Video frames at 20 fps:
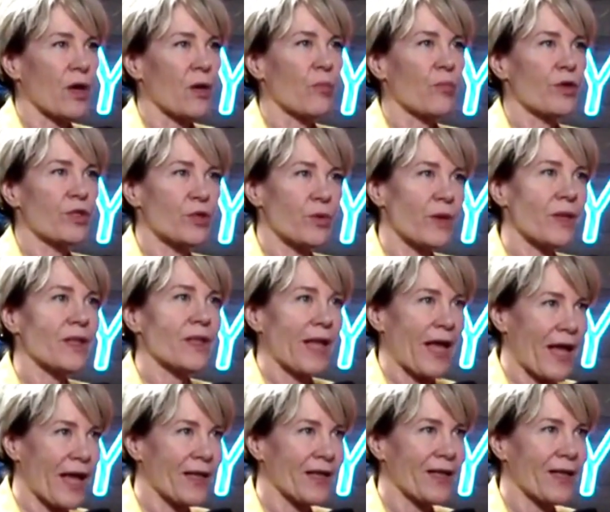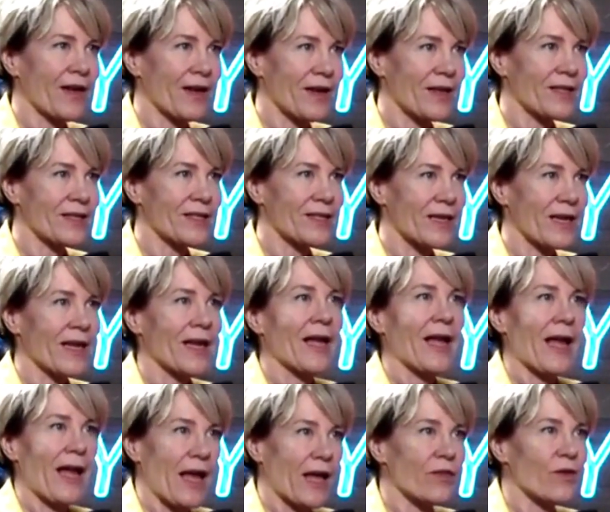between the headlines
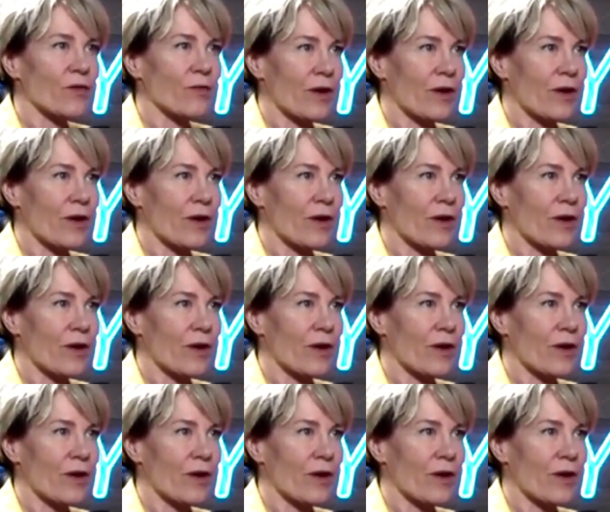and the